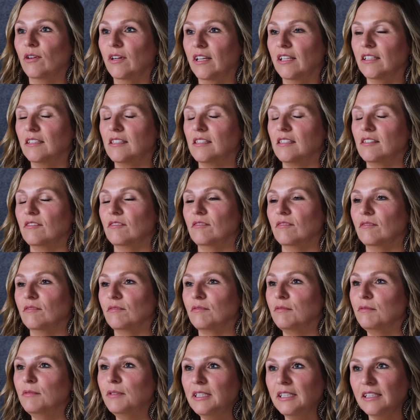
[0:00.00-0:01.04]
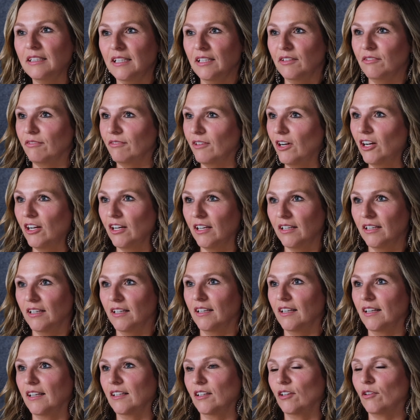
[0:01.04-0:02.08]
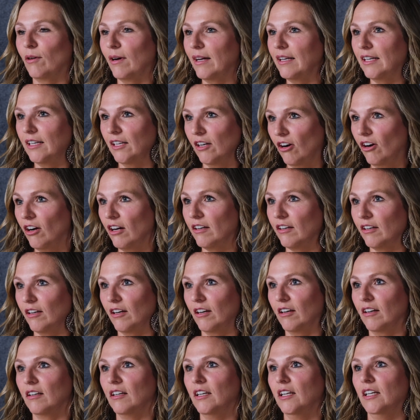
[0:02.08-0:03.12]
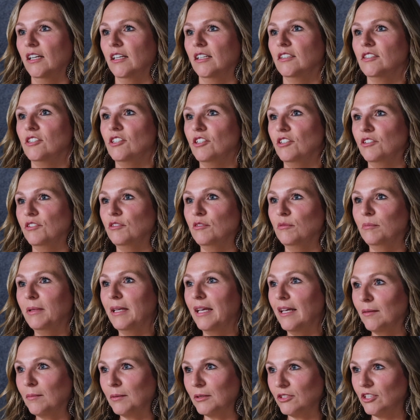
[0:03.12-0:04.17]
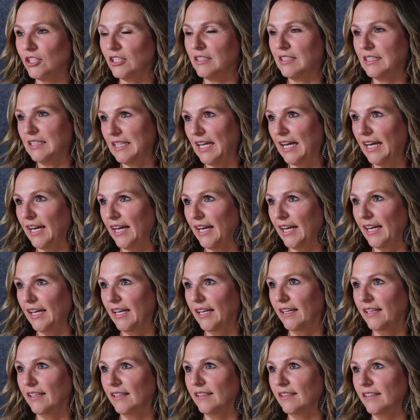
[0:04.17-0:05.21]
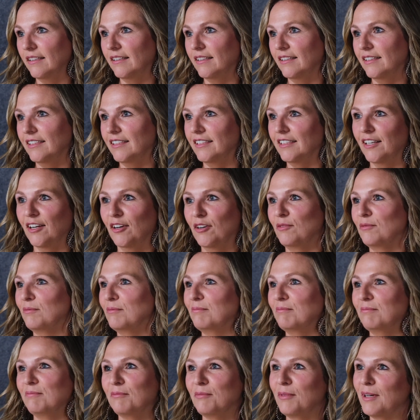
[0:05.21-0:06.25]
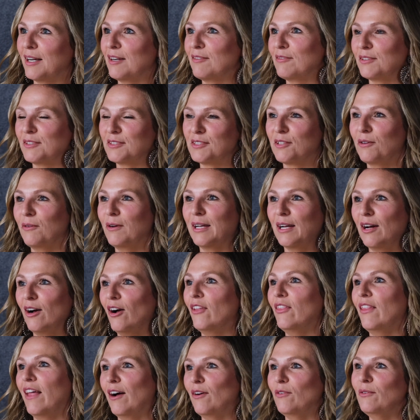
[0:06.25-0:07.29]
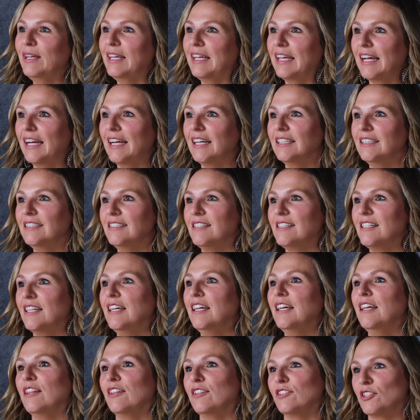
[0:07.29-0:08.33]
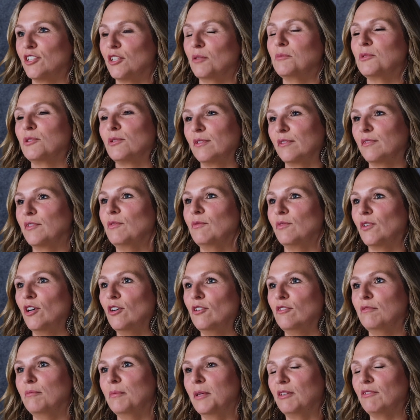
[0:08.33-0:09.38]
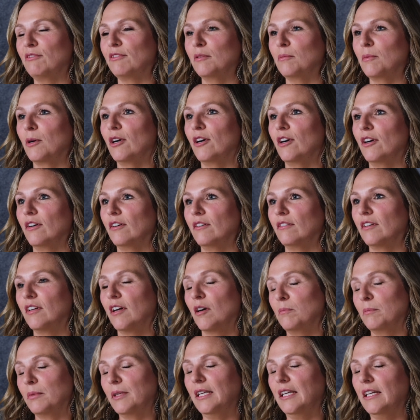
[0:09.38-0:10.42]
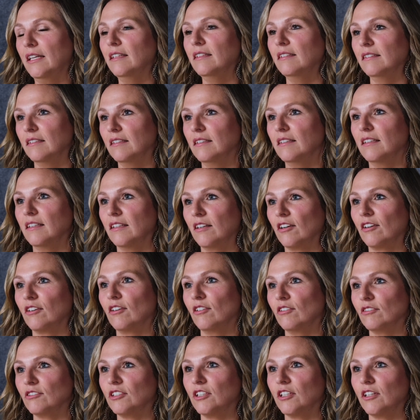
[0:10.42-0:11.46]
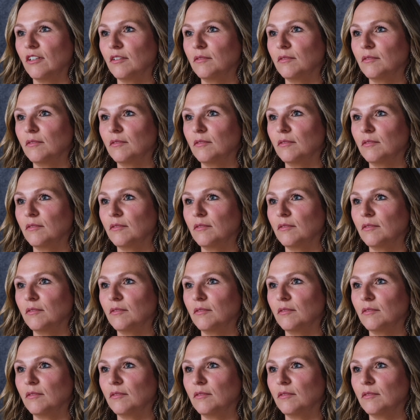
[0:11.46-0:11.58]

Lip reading: it's really fun and quite an honor to be able to say, you know, whatever is going on that weekend, there's some sort of involvement from our company and our culture.